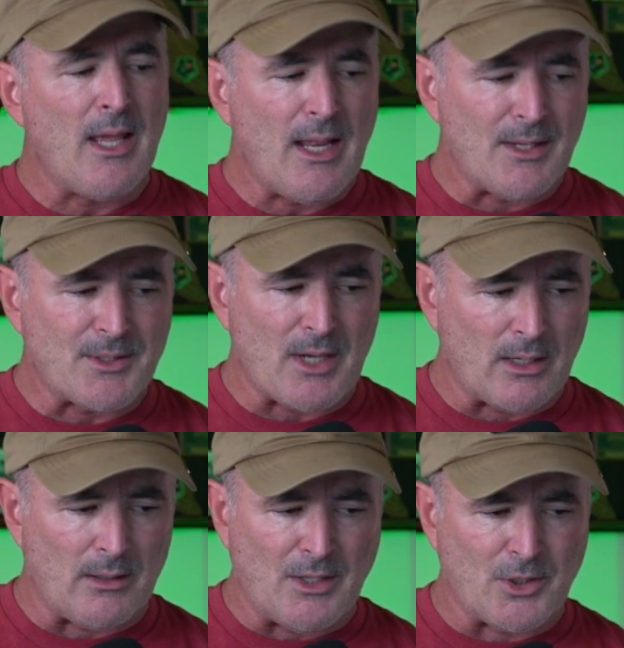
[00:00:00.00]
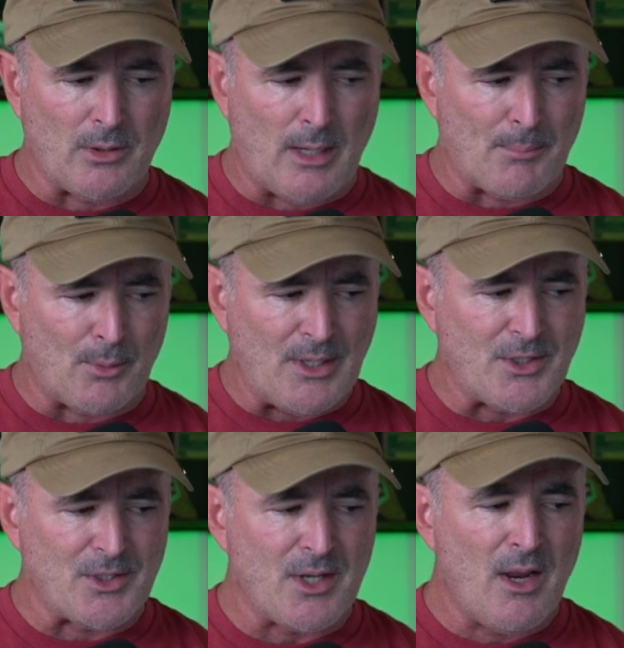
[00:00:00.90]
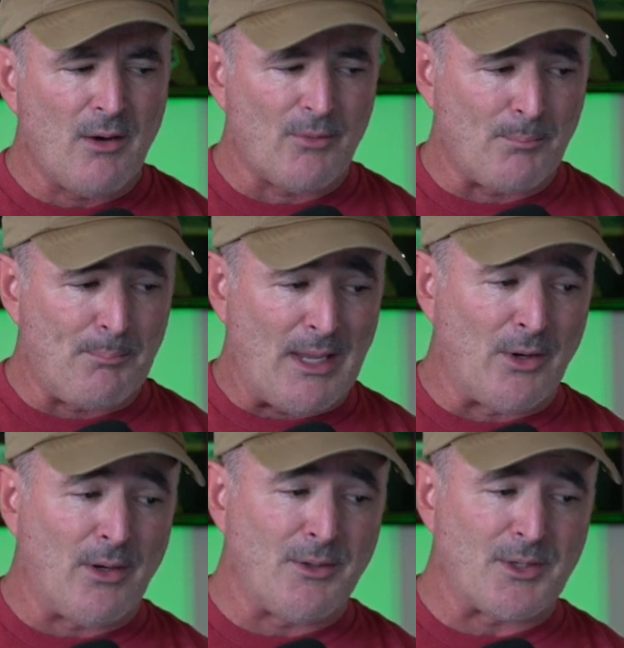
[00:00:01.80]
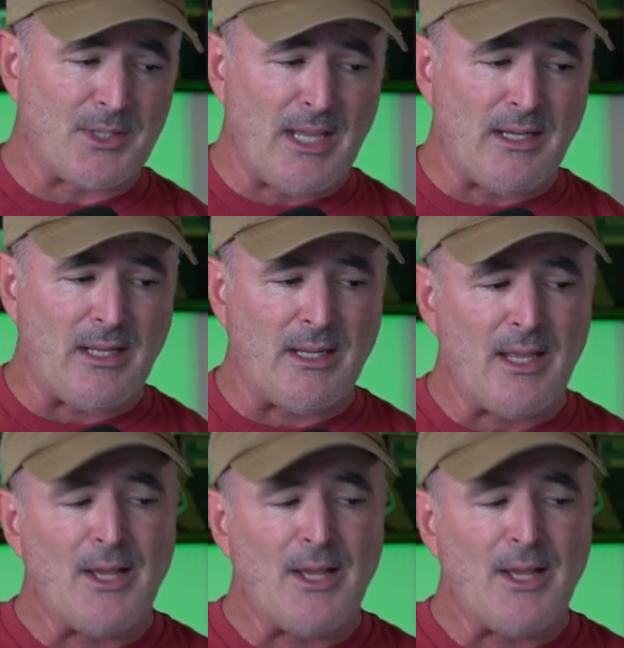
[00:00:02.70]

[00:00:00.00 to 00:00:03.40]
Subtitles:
and psychological operations for better understanding,